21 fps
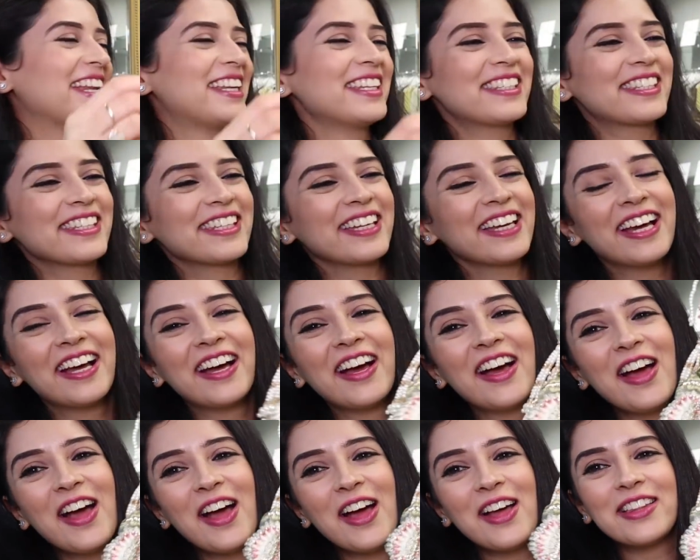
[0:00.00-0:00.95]
And
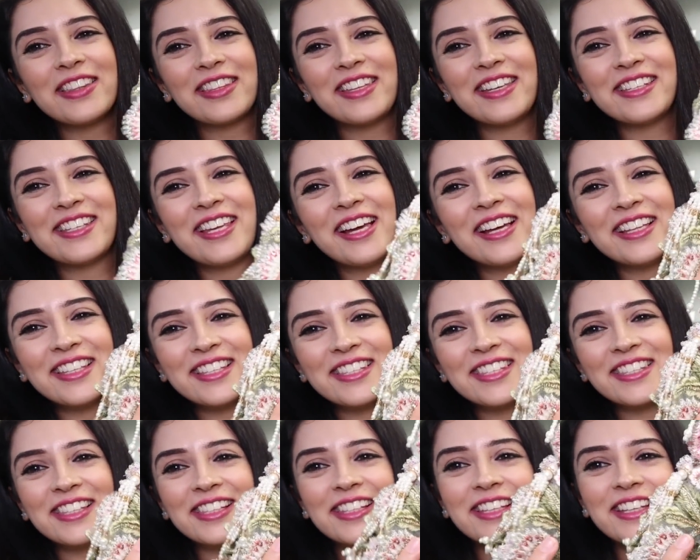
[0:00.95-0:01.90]
these are the
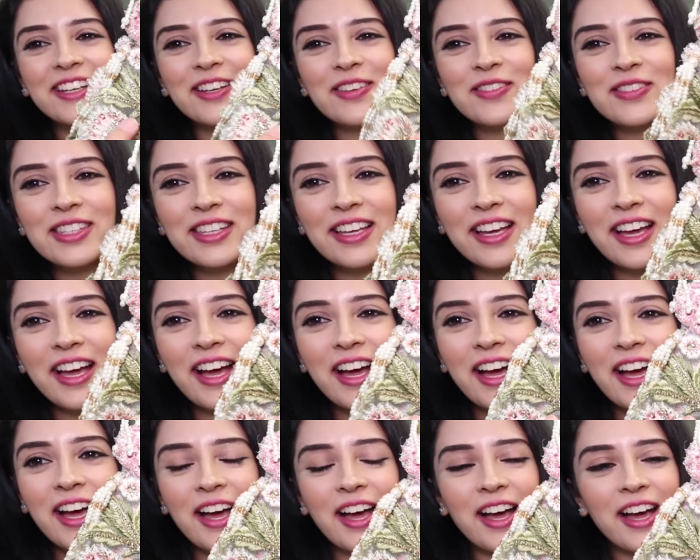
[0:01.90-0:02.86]
sleeves.
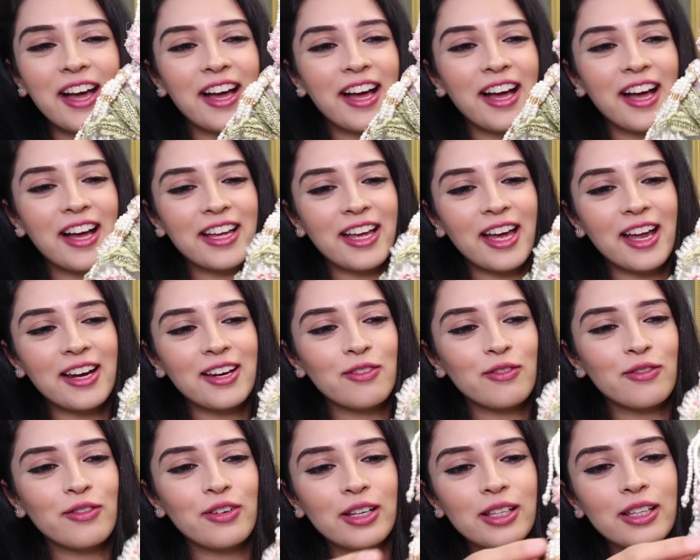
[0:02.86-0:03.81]
Uh,
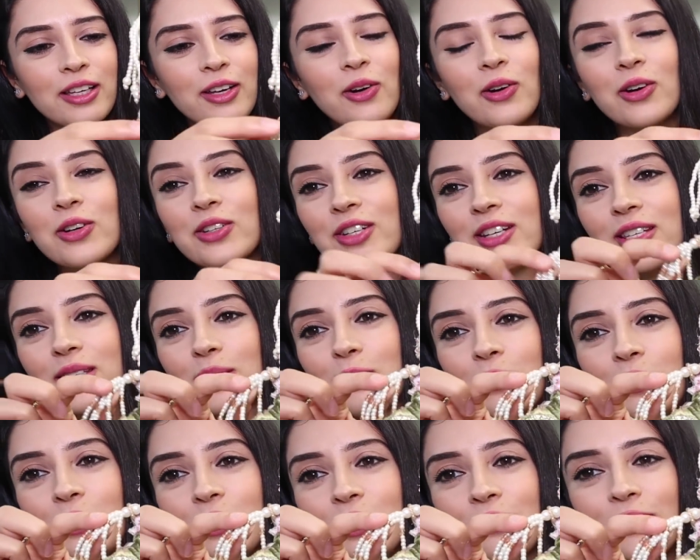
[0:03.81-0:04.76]
again, really gorgeous,
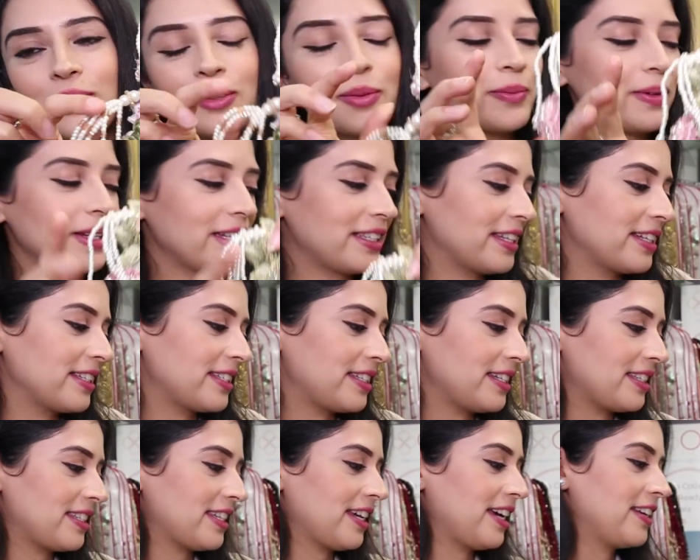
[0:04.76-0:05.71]
beautiful beading
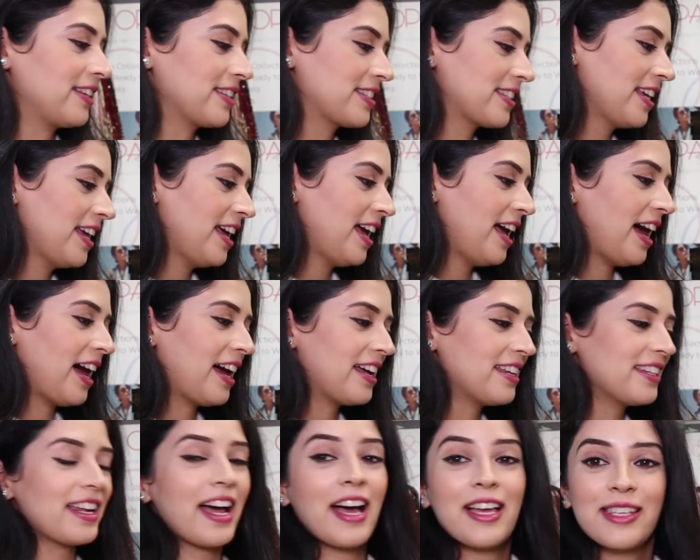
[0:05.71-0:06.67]
details.
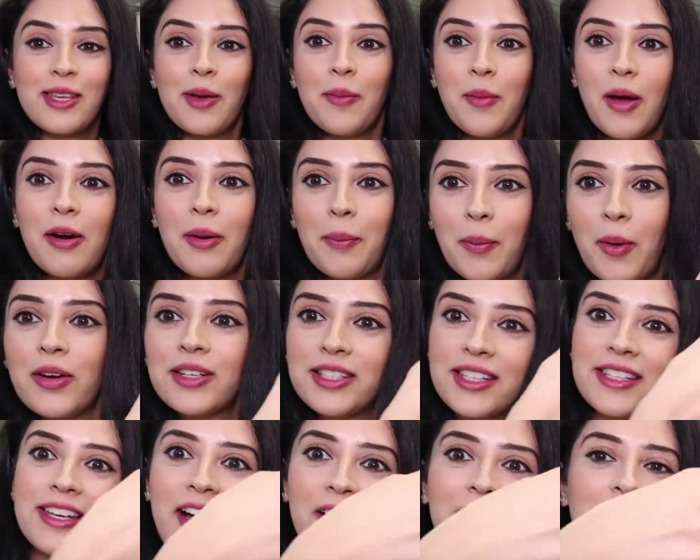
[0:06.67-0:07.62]
And as Humera
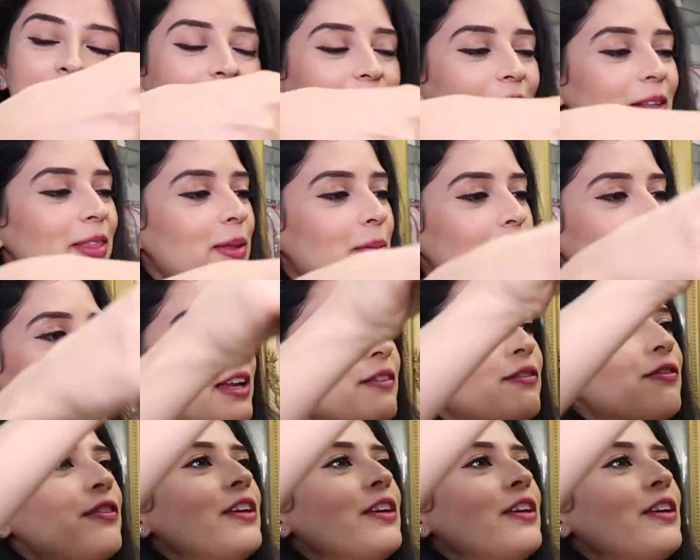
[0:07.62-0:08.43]
pointed out, the main